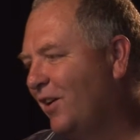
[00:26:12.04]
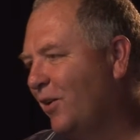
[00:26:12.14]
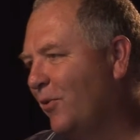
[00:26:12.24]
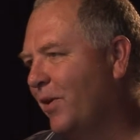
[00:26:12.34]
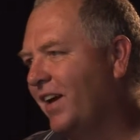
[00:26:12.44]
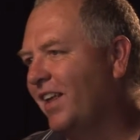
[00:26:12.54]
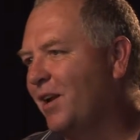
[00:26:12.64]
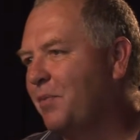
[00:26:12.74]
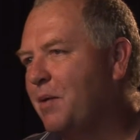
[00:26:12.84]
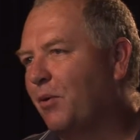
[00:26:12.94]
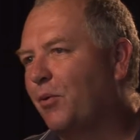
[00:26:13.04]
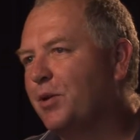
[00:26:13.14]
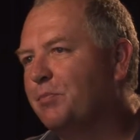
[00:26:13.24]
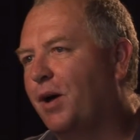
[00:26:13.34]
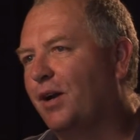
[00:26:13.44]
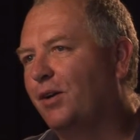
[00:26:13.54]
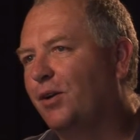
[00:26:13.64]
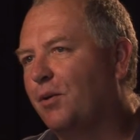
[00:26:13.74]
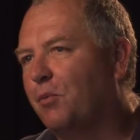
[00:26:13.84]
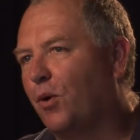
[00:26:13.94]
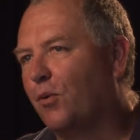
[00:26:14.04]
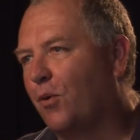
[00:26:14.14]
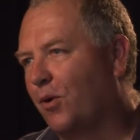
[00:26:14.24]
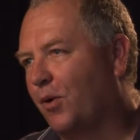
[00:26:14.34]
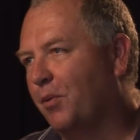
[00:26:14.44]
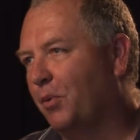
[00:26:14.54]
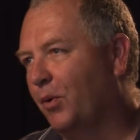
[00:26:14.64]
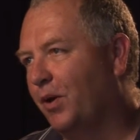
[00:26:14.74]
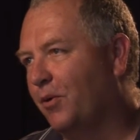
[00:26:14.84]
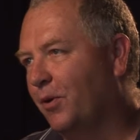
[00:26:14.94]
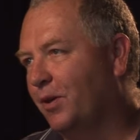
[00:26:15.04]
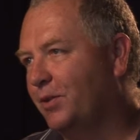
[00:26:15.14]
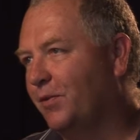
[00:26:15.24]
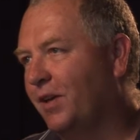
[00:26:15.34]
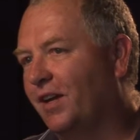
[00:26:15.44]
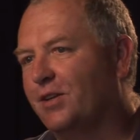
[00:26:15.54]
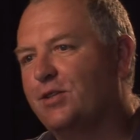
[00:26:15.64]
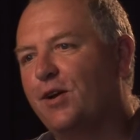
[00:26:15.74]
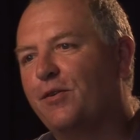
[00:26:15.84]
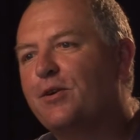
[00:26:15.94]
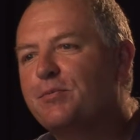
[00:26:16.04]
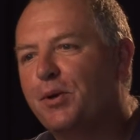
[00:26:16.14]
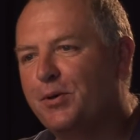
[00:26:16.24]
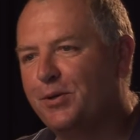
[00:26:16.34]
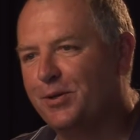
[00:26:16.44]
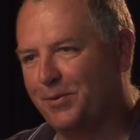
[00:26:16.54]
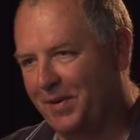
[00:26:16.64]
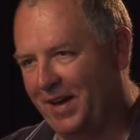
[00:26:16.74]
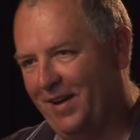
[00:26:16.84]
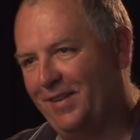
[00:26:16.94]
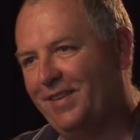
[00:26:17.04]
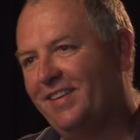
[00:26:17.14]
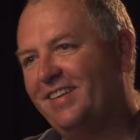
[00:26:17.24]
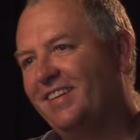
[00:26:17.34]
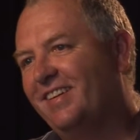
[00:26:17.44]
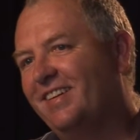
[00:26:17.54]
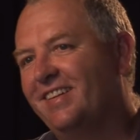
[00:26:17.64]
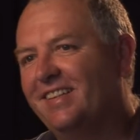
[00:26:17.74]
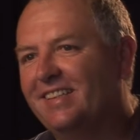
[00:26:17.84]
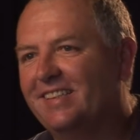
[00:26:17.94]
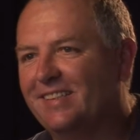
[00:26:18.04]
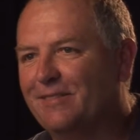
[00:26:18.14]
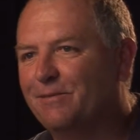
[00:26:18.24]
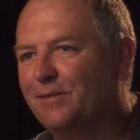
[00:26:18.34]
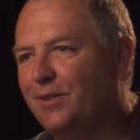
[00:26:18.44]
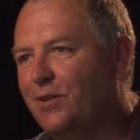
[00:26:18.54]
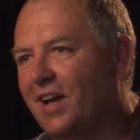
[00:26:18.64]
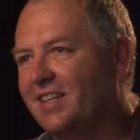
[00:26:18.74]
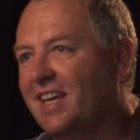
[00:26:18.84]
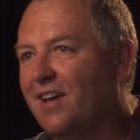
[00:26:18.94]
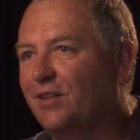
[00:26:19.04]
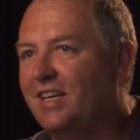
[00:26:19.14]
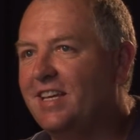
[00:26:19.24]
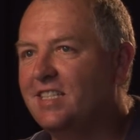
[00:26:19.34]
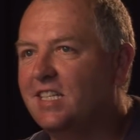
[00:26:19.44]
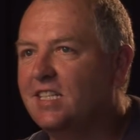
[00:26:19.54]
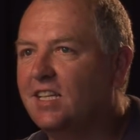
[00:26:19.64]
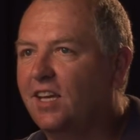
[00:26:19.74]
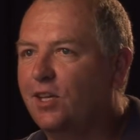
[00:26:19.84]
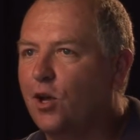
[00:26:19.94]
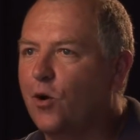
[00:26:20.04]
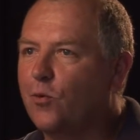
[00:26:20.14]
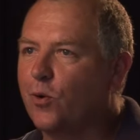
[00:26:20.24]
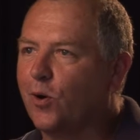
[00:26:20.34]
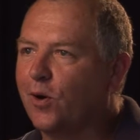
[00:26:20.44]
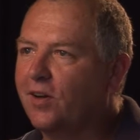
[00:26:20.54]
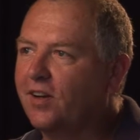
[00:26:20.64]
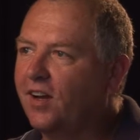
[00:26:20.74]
The way a lot of people responded to a Borg Warner employee was, you've got a silver spoon in your mouth. You guys have it easy. You don't work.